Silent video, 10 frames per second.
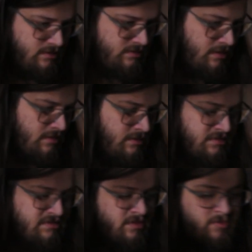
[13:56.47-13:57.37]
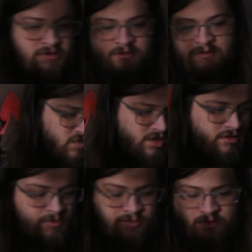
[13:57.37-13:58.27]
It's done in a similar
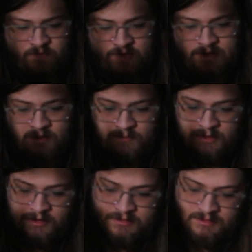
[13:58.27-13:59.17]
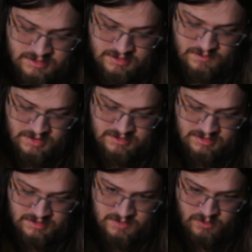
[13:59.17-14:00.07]
color profile, but just mix
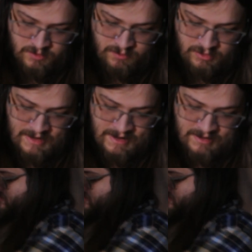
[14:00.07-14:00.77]
in some more black.